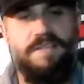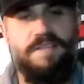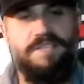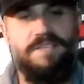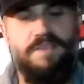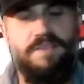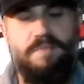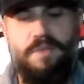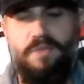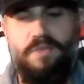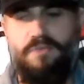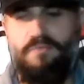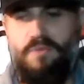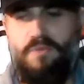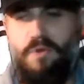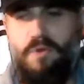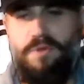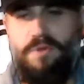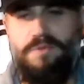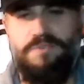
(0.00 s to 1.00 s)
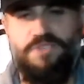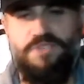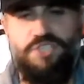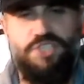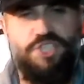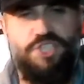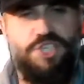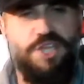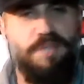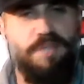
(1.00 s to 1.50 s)
He's going to be throwing
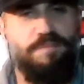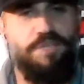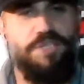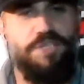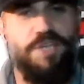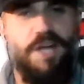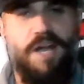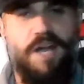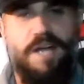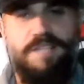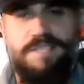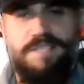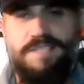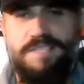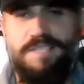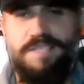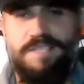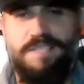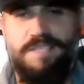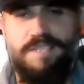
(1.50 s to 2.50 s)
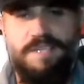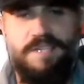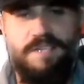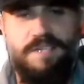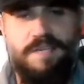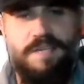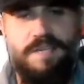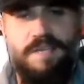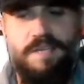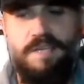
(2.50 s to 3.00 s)
cheap shots, and
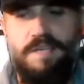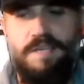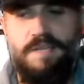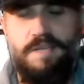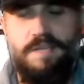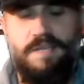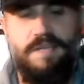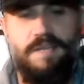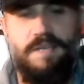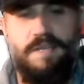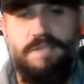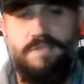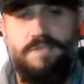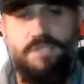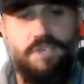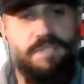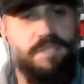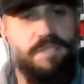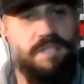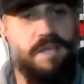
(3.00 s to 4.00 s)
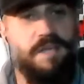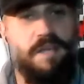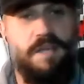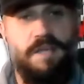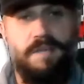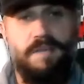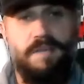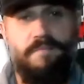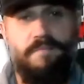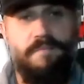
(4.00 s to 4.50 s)
just
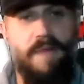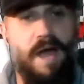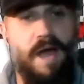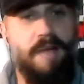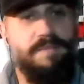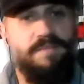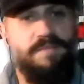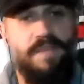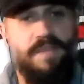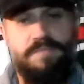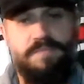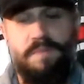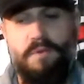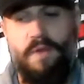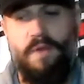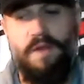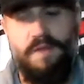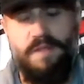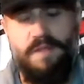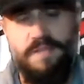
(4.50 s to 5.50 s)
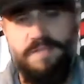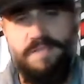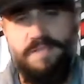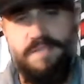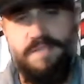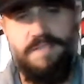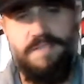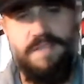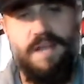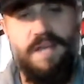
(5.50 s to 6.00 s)
Habs fans, be ready, because
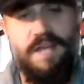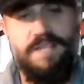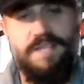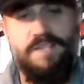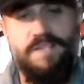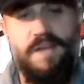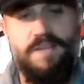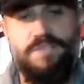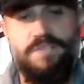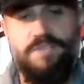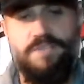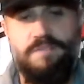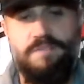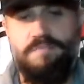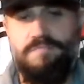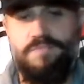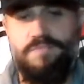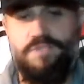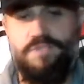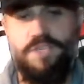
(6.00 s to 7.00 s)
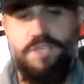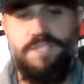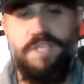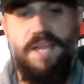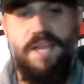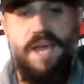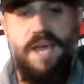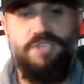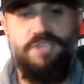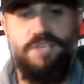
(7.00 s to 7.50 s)
this guy is not just
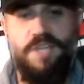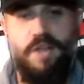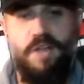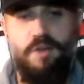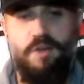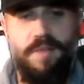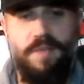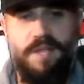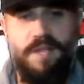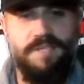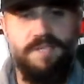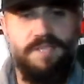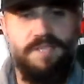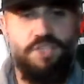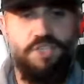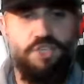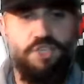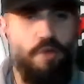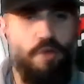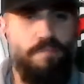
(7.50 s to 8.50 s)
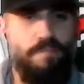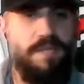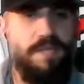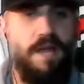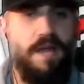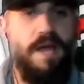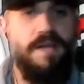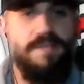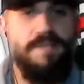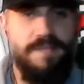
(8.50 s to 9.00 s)
an agitator because he chirps
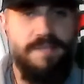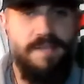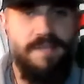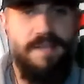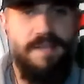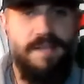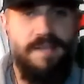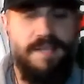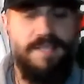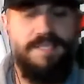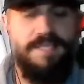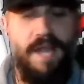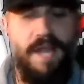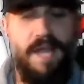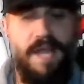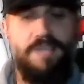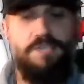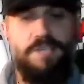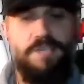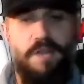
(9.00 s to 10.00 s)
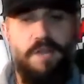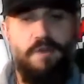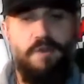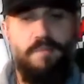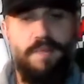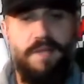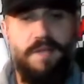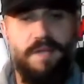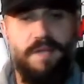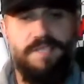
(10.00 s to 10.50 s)
guys. he's an agitator
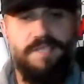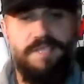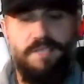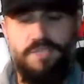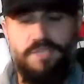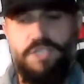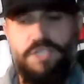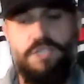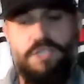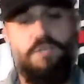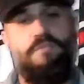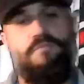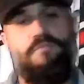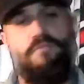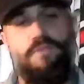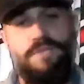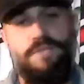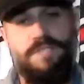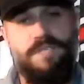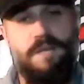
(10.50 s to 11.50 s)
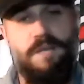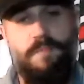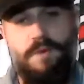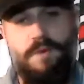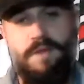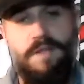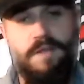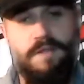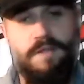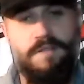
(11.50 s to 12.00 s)
because he'll slew foot
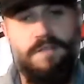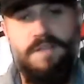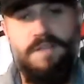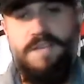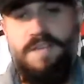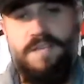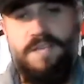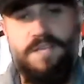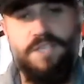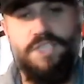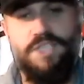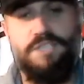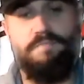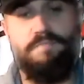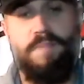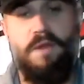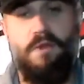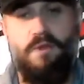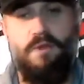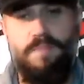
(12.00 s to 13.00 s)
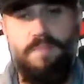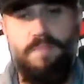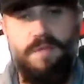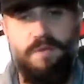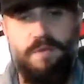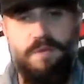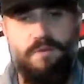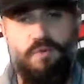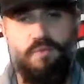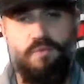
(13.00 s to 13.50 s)
someone. He'll spear him.
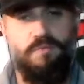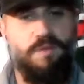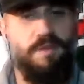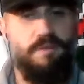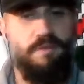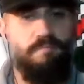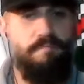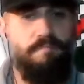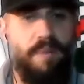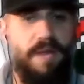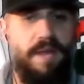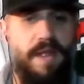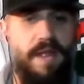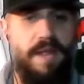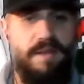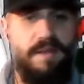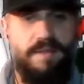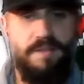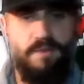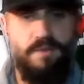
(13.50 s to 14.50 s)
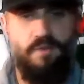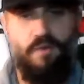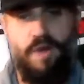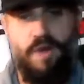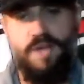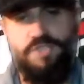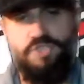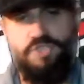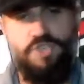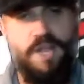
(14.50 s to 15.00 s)
He'll butt end. He'll
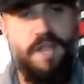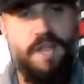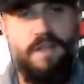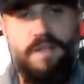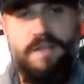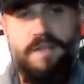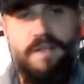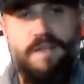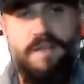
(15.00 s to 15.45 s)
cross check.